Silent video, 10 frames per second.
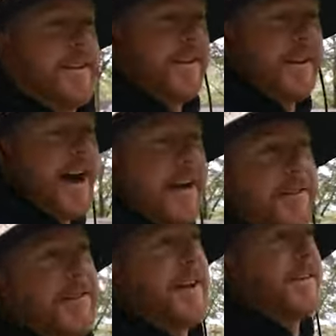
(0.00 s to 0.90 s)
The guy
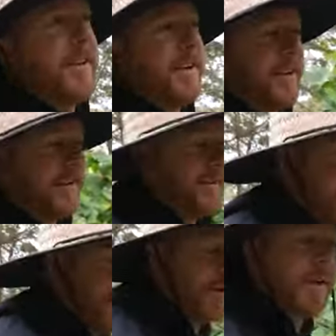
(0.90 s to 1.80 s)
said that
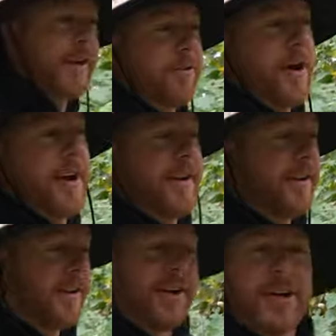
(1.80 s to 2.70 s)
if we can get it running,
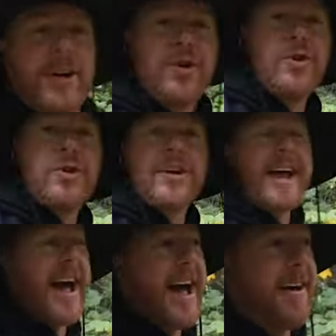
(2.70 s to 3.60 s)
you can
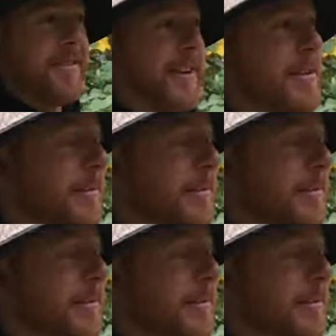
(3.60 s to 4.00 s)
have it.